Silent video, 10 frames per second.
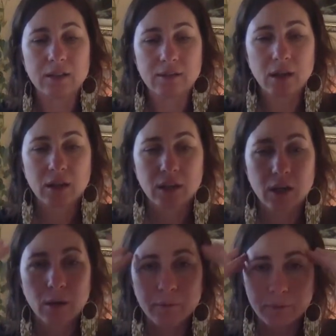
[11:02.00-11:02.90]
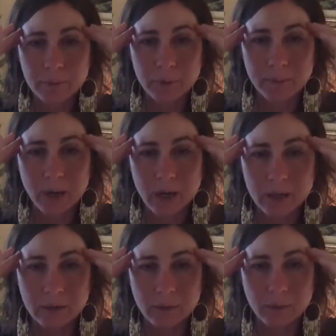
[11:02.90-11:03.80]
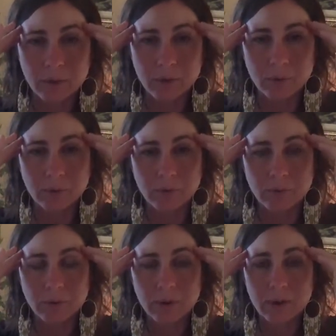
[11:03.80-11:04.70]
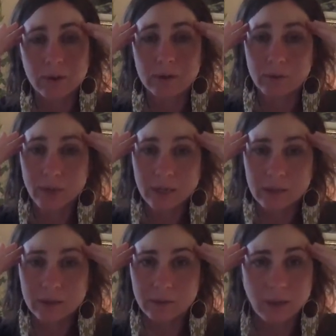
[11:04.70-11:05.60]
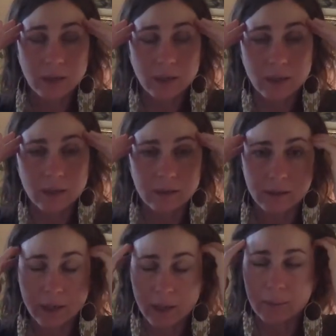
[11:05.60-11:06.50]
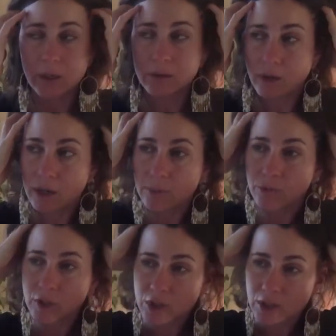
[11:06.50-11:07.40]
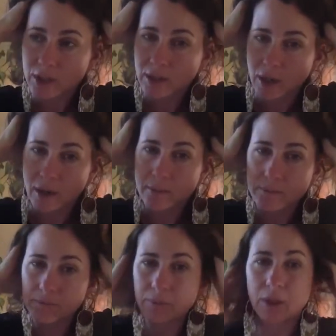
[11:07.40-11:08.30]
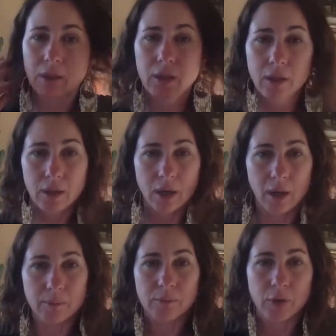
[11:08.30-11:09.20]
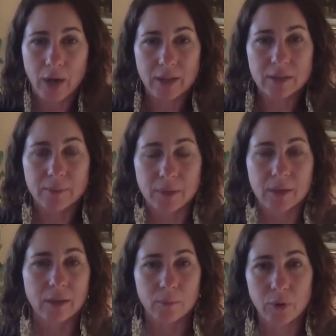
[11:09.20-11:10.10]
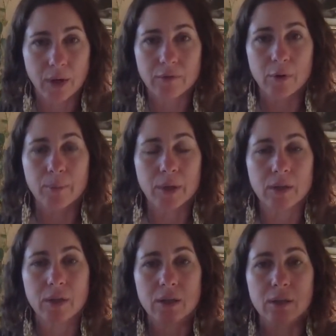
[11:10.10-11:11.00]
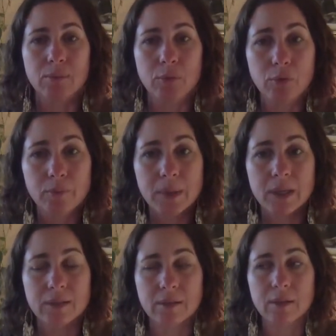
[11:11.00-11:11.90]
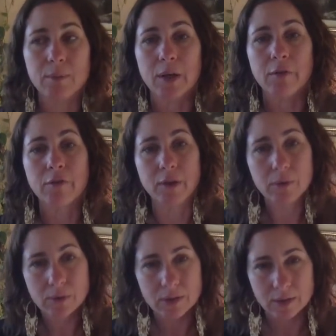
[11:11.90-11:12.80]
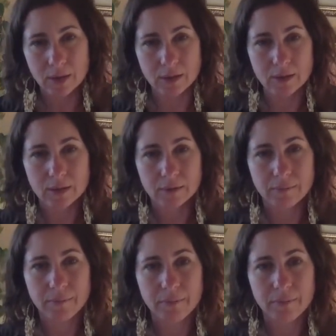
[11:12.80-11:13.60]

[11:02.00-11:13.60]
going to come from your mind where it's great to recognize and name, like, all right, I'm reaching, I'm grasping, I'm whatever, but the movement is going to be a felt sense.